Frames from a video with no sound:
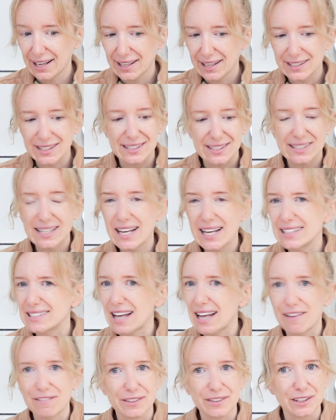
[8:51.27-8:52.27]
because they
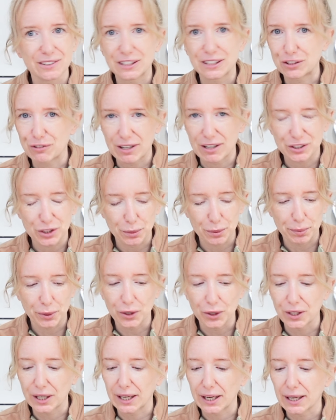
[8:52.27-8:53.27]
definitely dress up
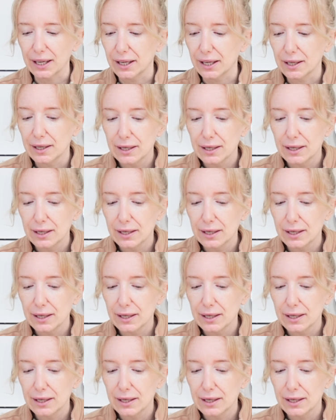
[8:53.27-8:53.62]
okay.